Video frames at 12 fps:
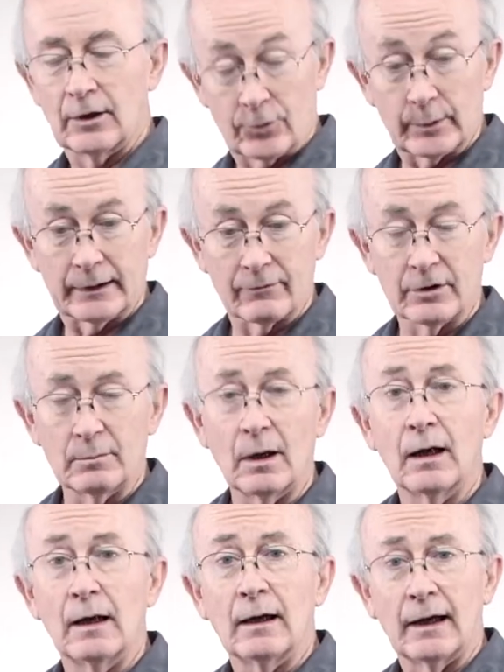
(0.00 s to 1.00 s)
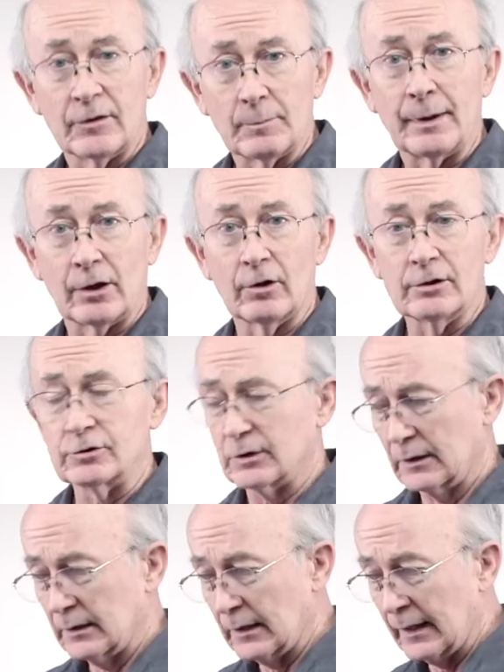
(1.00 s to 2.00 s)
three of them, and the parents,
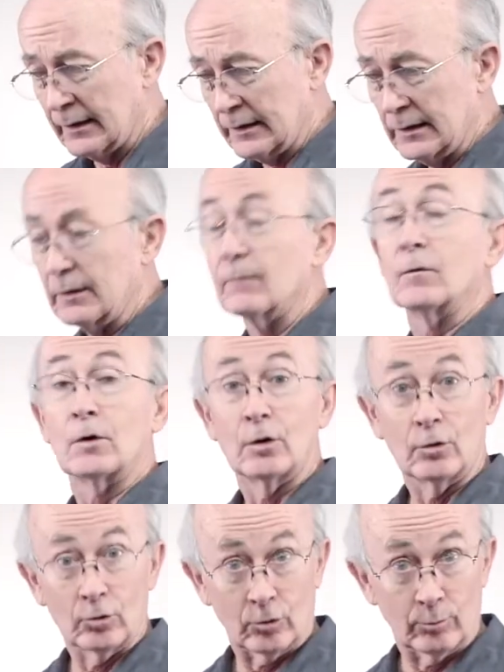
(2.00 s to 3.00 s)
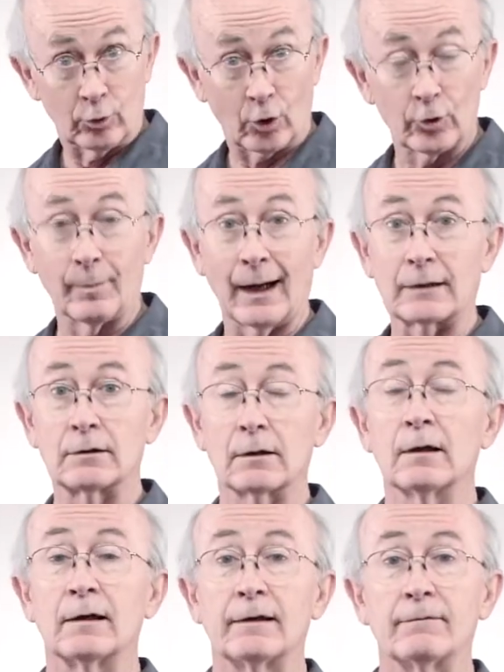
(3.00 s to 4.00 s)
and he brought her back to
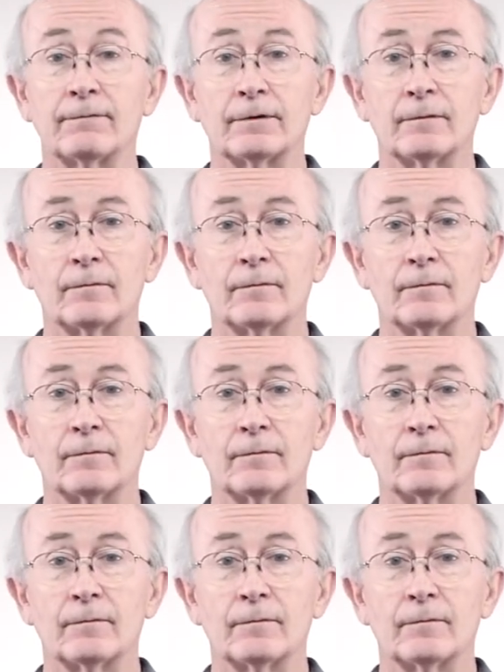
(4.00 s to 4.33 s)
life.